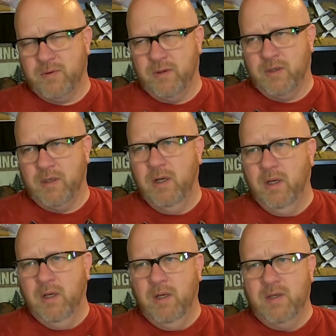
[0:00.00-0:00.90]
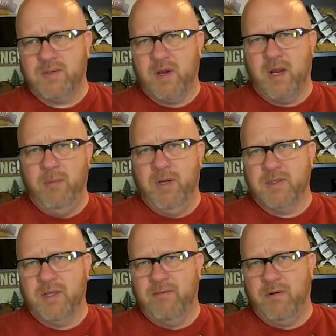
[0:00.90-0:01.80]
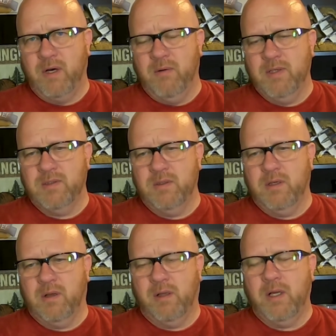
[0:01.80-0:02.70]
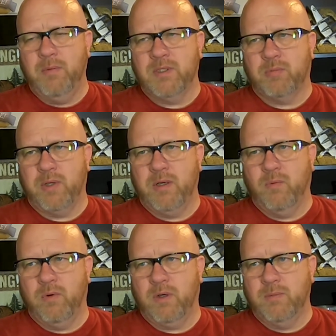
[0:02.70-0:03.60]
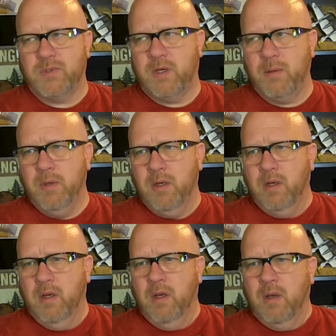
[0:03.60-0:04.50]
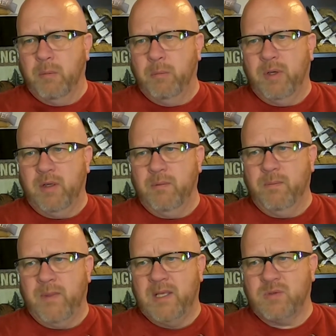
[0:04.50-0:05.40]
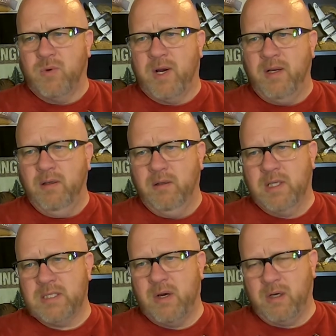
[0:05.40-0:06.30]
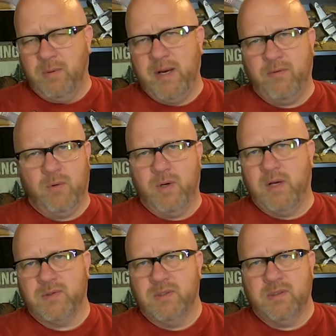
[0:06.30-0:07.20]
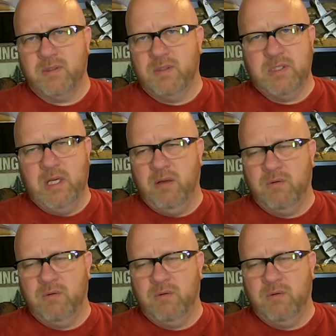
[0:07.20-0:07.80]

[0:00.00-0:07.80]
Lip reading: with Scotty because of that very reason, and I'll let him explain it when it comes time. But that's how come I have the row houses.